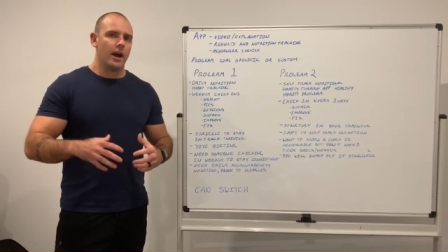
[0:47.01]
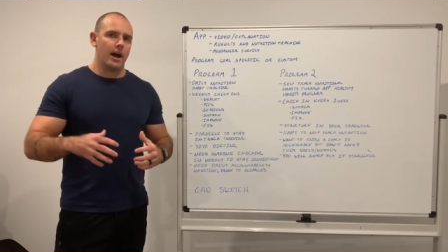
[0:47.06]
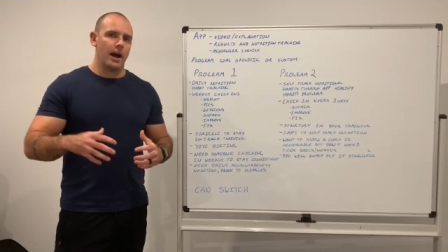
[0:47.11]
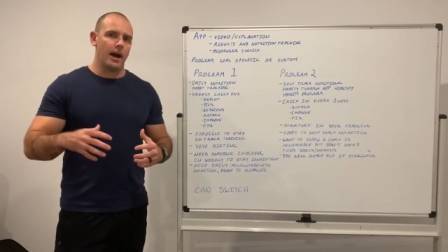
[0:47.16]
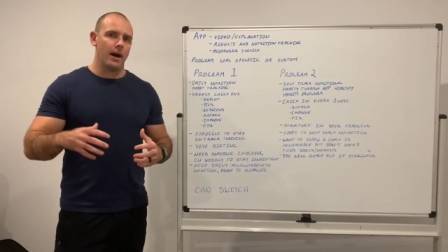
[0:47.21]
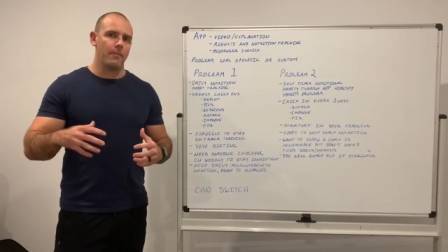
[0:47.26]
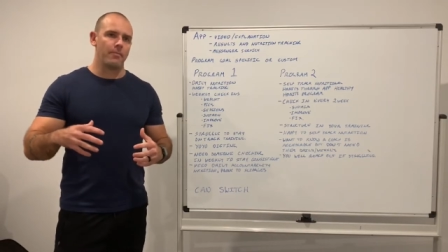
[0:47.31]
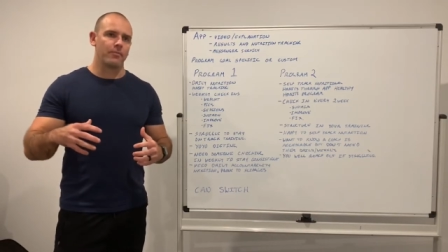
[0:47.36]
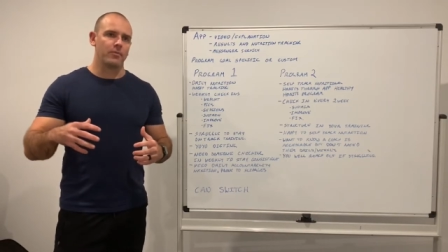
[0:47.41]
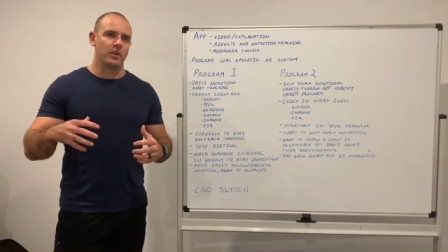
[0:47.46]

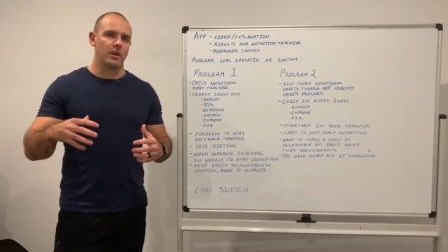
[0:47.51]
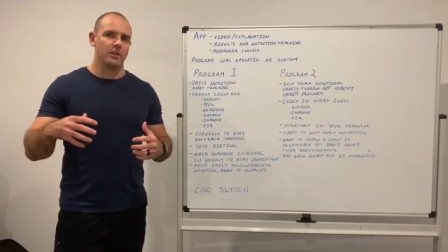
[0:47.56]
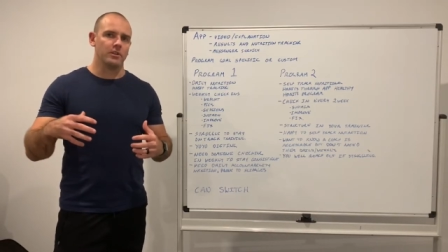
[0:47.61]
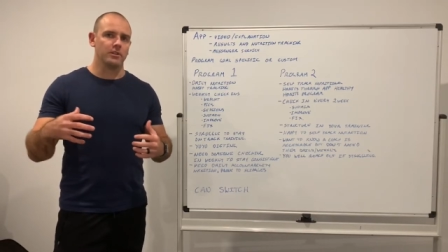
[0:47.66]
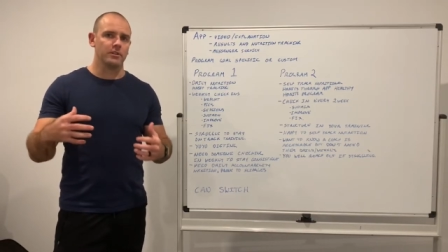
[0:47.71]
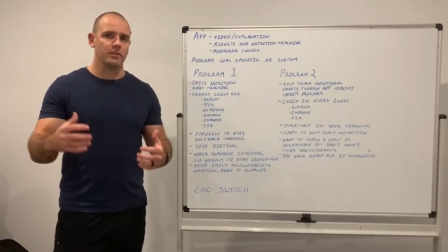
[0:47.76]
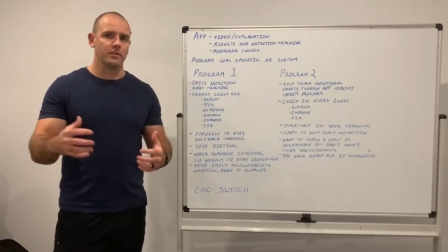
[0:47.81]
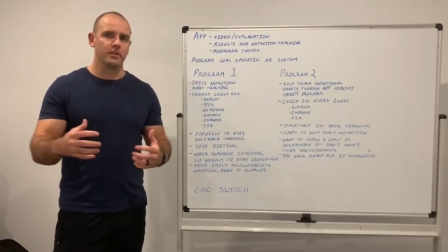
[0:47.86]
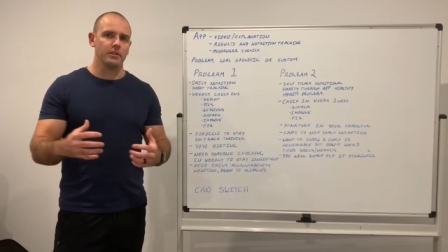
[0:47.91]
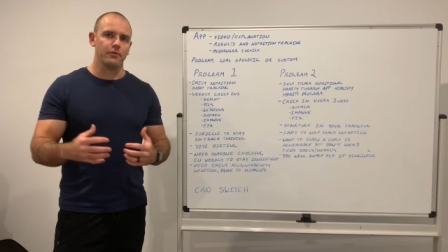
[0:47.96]
Um,
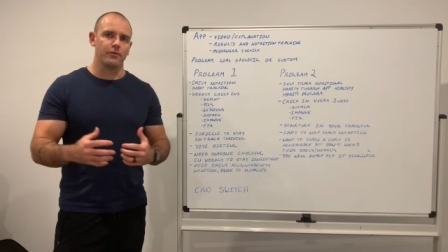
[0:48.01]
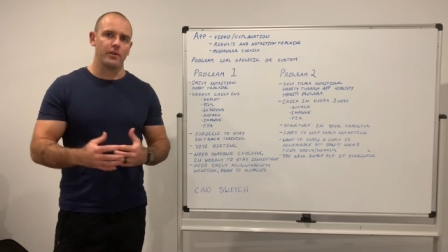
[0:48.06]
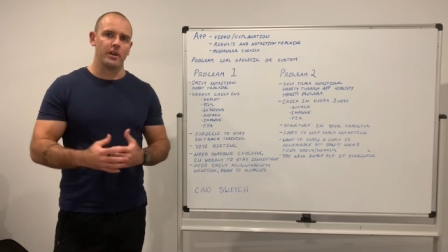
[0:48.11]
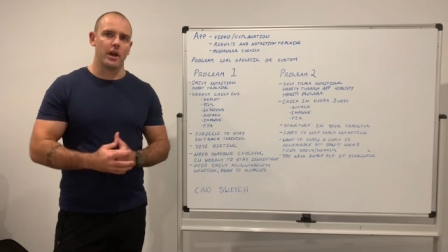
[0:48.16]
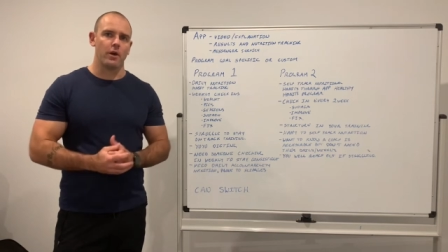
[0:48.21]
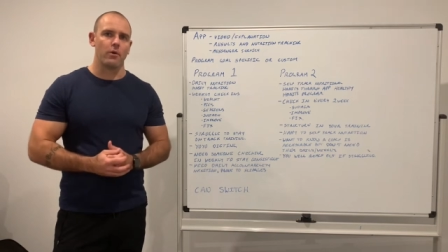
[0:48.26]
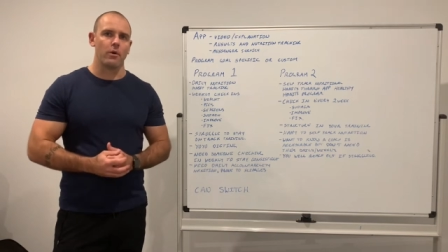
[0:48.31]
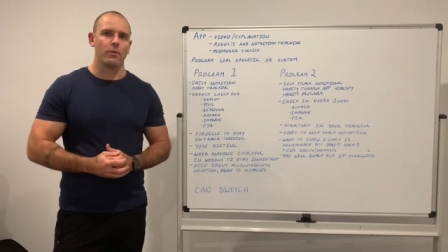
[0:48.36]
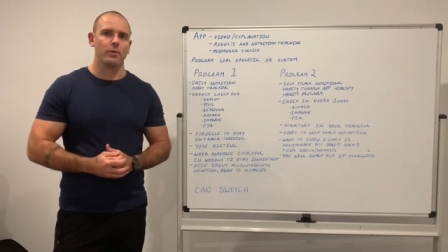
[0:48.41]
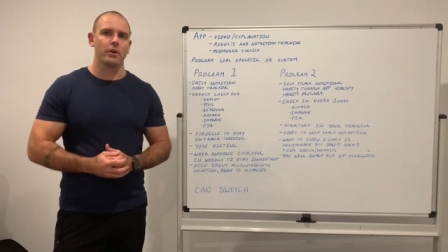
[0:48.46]
just in this
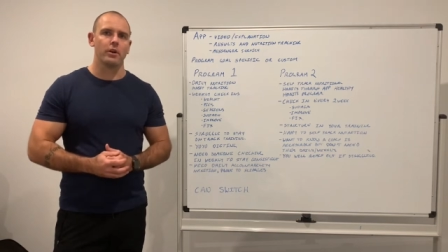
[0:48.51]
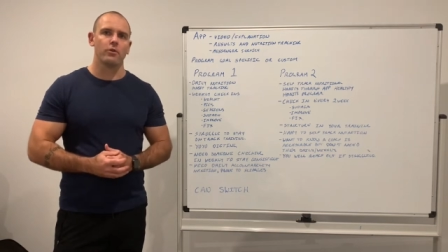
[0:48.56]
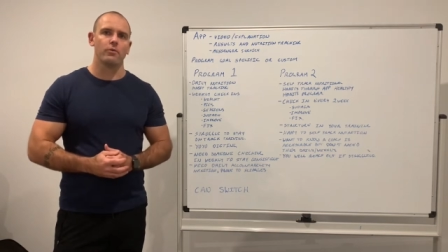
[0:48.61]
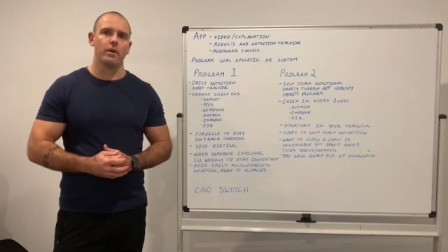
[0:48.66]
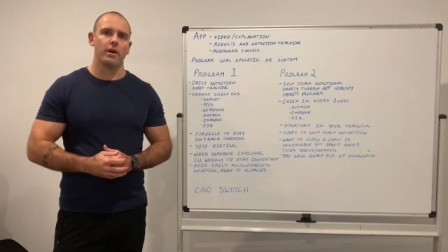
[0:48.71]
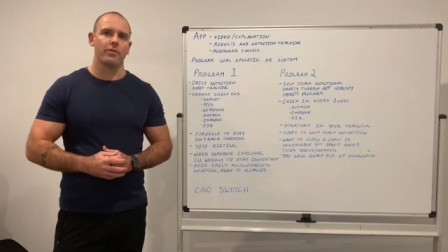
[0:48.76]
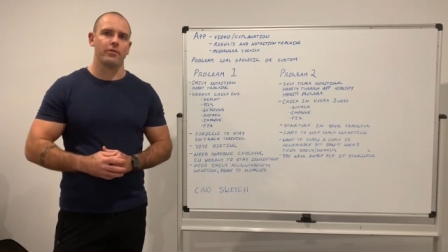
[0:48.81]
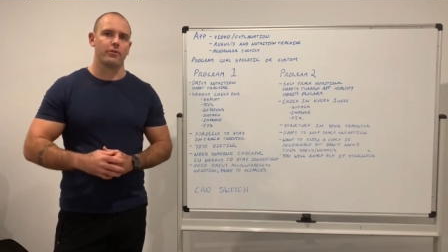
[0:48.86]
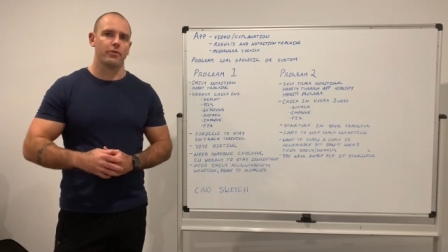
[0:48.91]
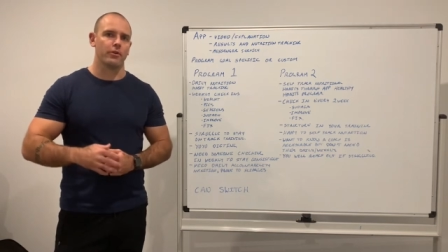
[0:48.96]
video, what we're going to
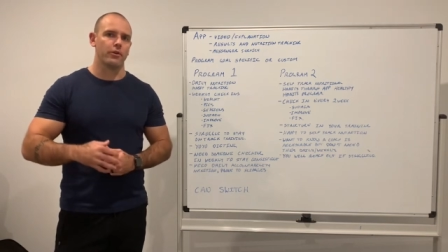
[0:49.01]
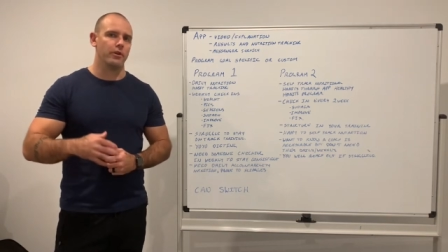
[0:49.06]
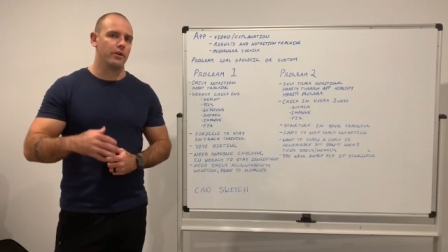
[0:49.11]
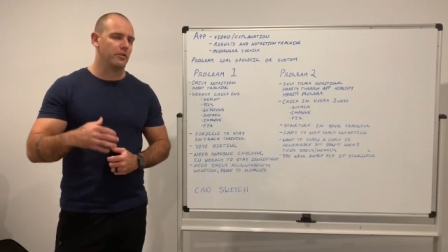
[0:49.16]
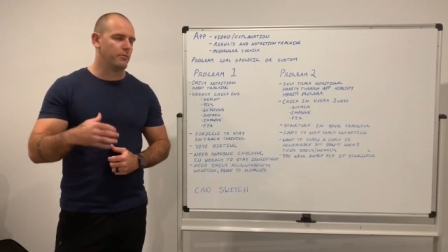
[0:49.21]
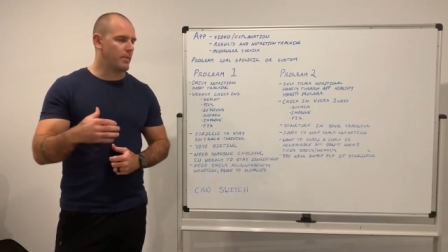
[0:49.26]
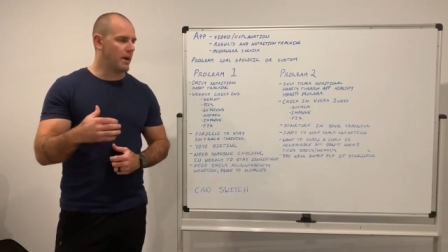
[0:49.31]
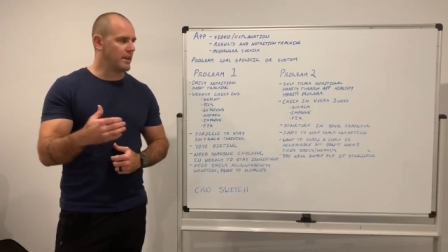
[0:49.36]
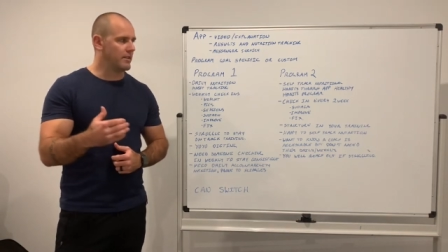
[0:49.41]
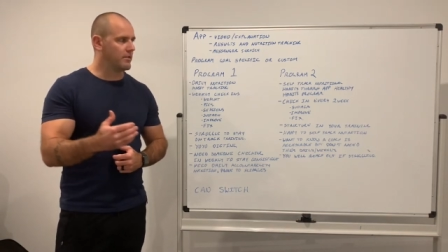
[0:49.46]
run through
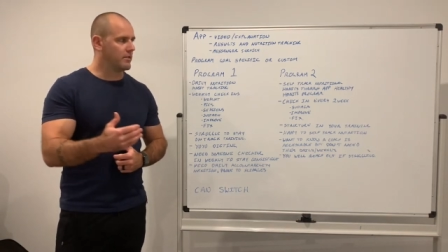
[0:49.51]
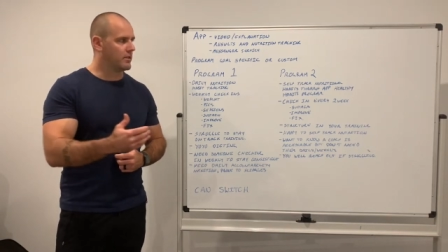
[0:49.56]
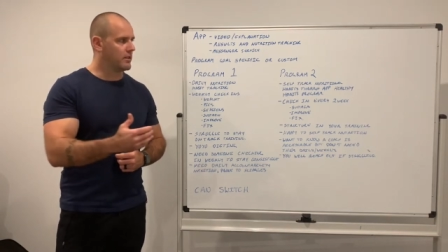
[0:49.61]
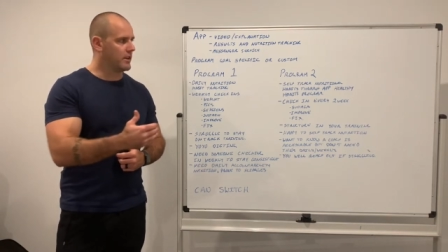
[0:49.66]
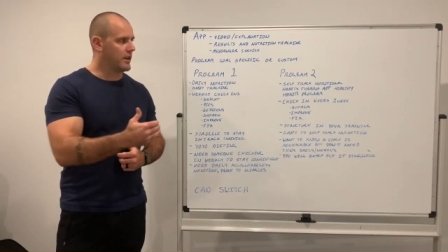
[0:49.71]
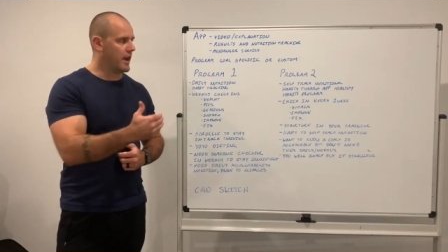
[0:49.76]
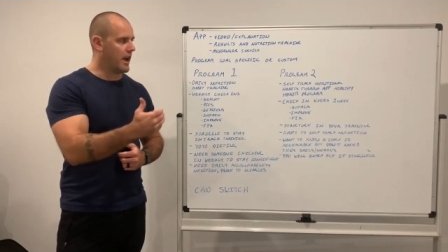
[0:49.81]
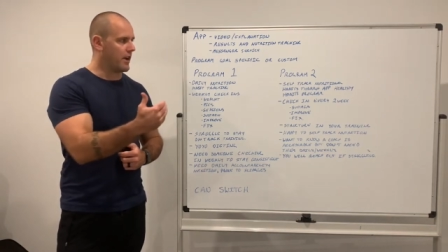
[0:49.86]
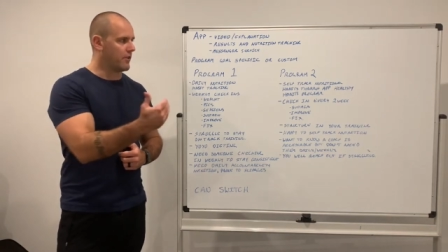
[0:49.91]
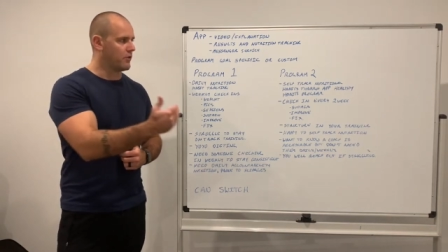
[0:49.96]
is
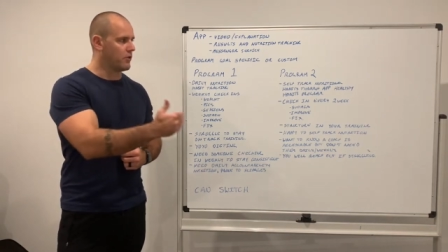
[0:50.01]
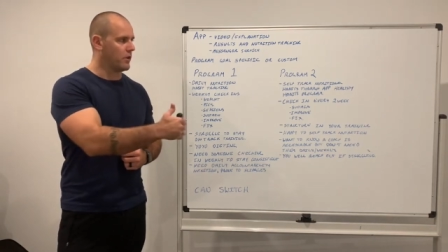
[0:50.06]
basically our